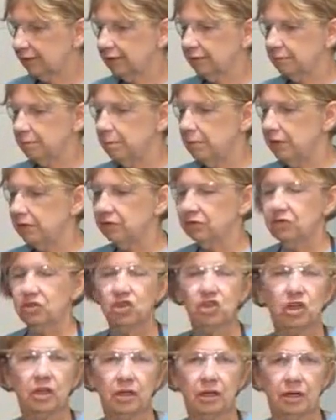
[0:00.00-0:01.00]
getting
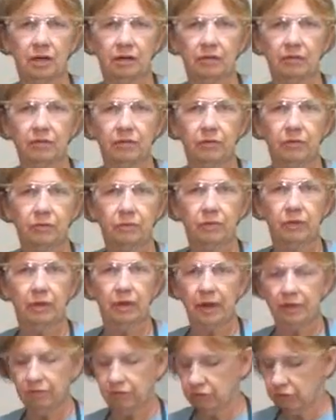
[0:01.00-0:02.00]
misshelved
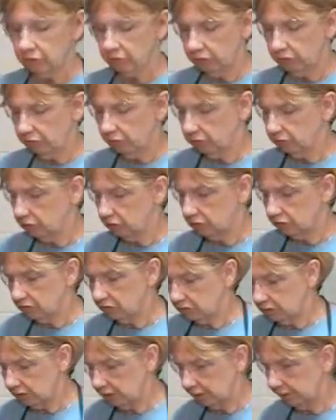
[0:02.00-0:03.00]
after you're through
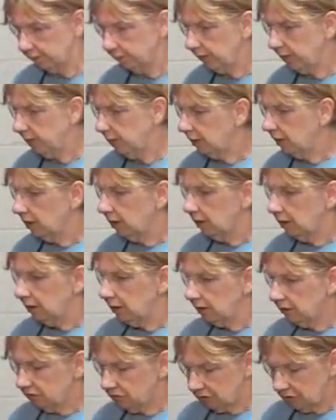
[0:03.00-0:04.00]
using them
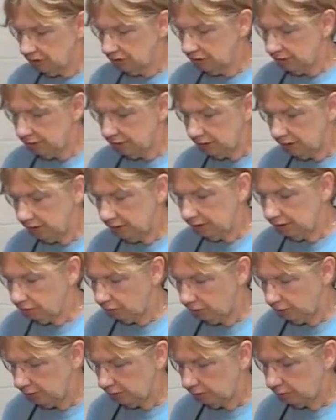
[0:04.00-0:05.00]
is to indicate
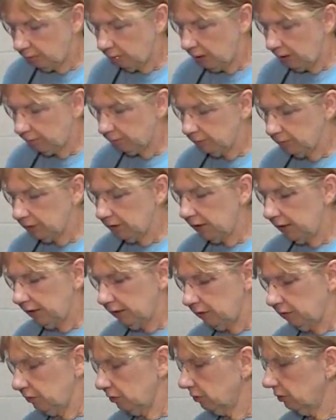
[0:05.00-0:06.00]
where their proper
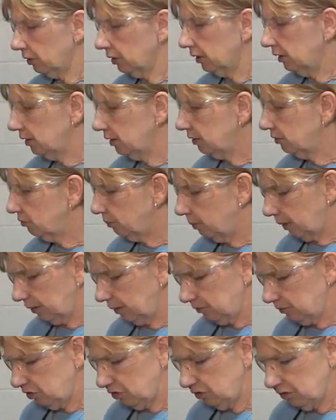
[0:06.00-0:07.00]
category is
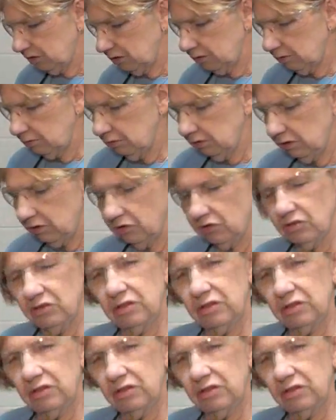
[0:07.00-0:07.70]
by just the little